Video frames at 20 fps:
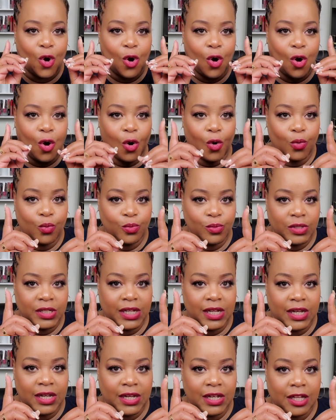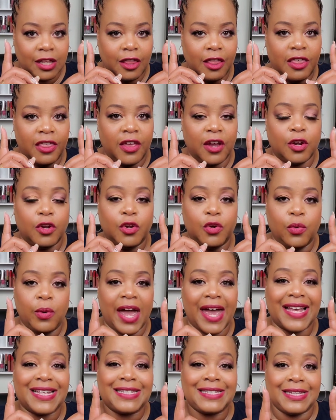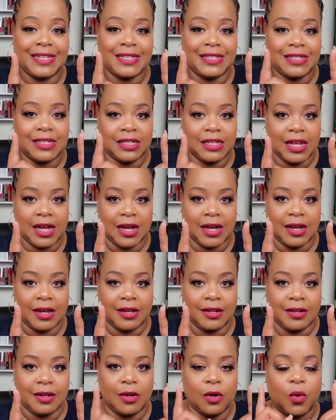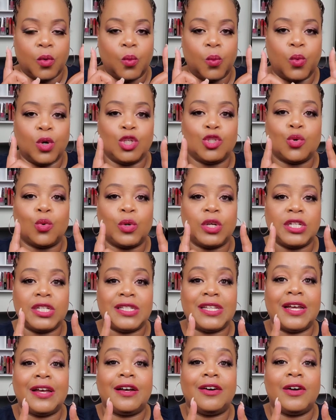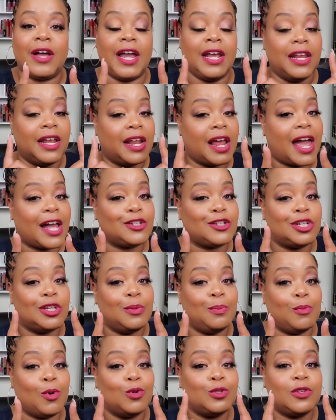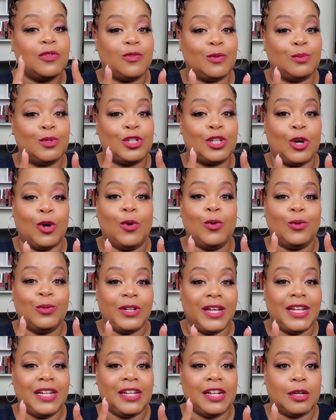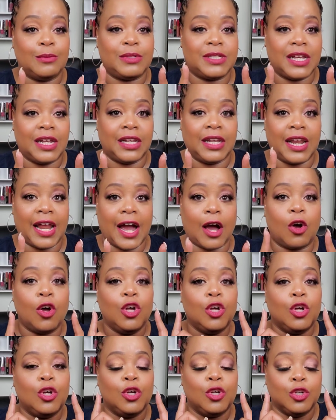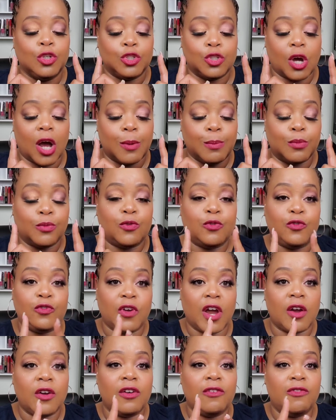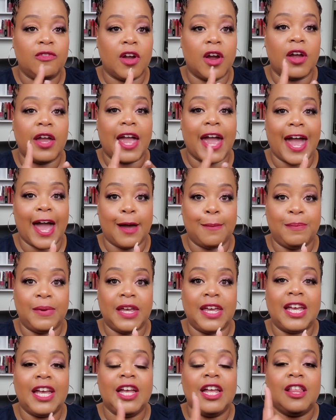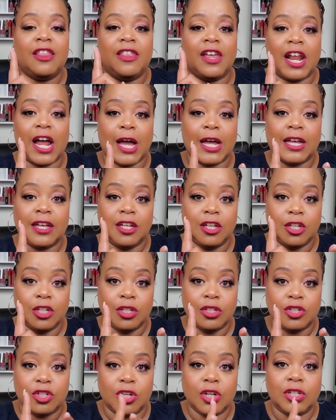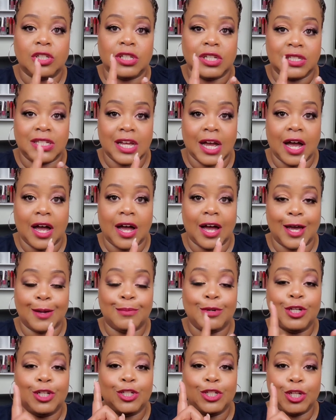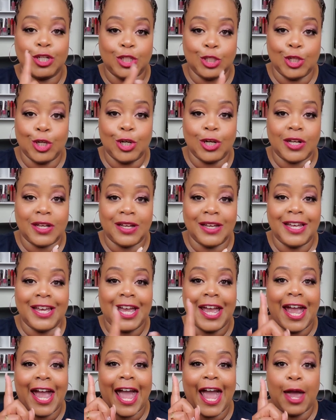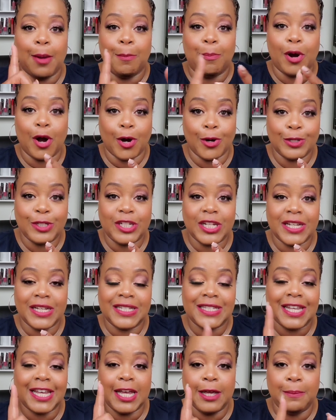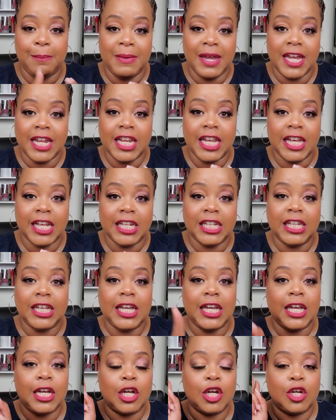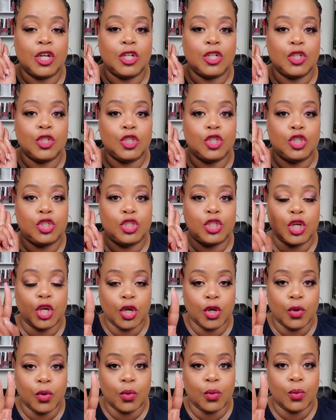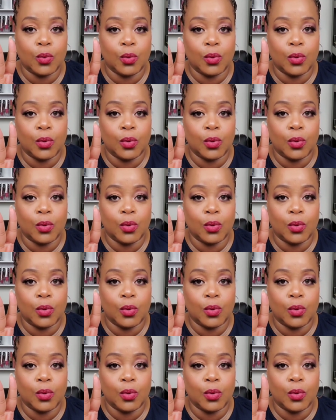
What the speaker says: Only their new essence line was on sale. And it actually, most of them sold, ended up selling out. So I'm very, very happy that I took the time to look and purchase immediately two